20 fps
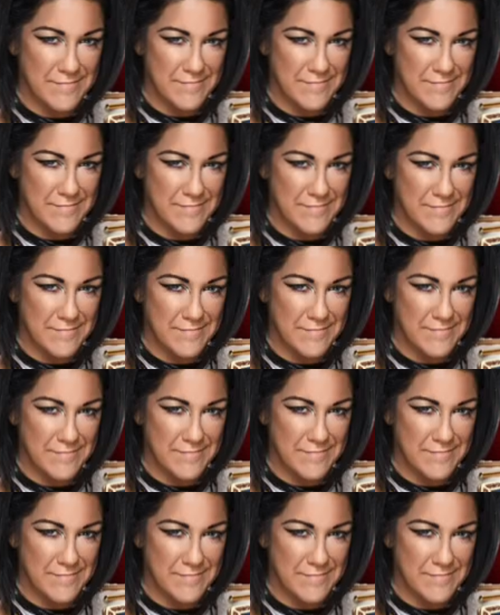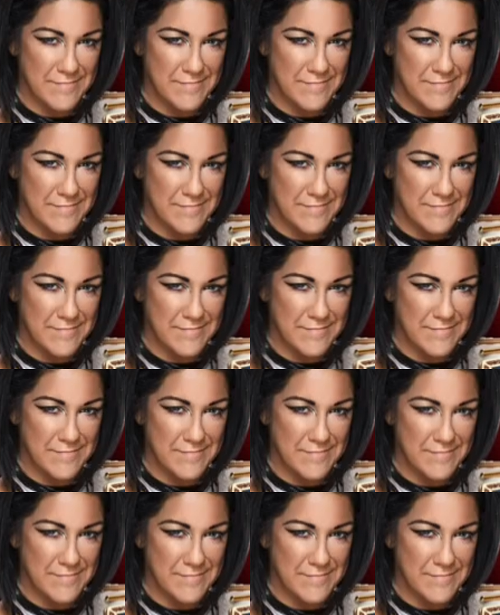
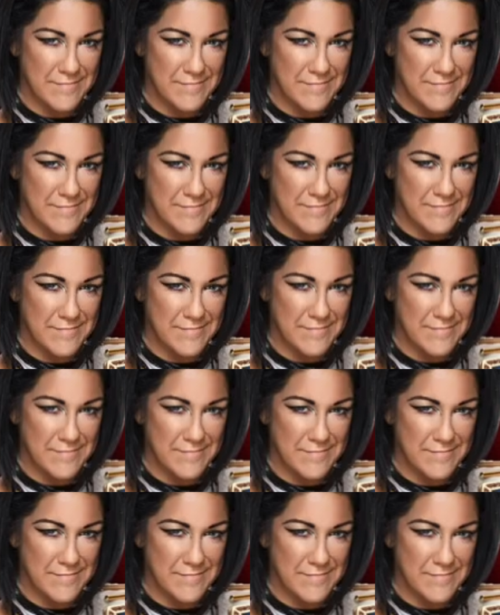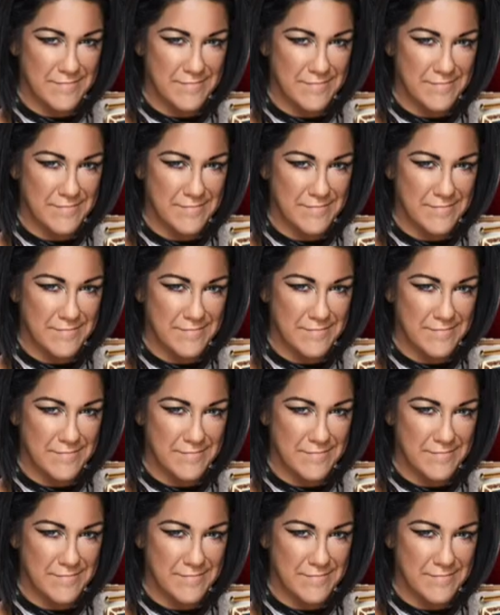
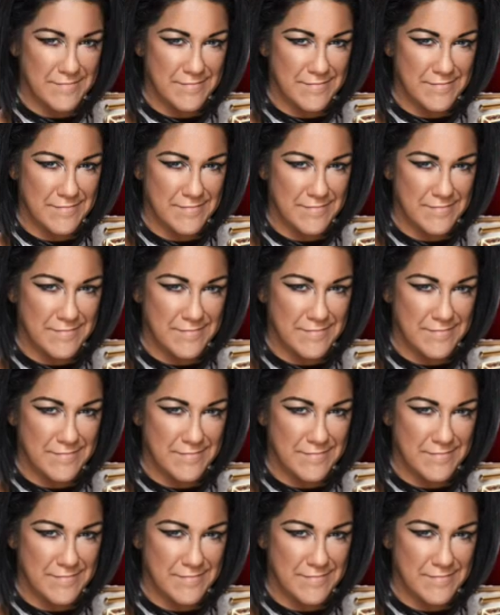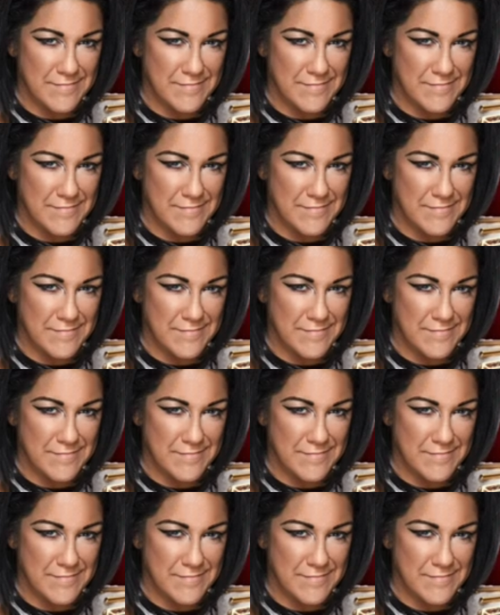
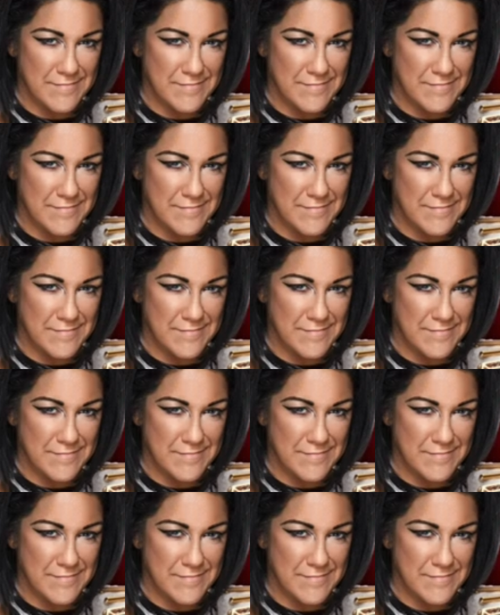(silent)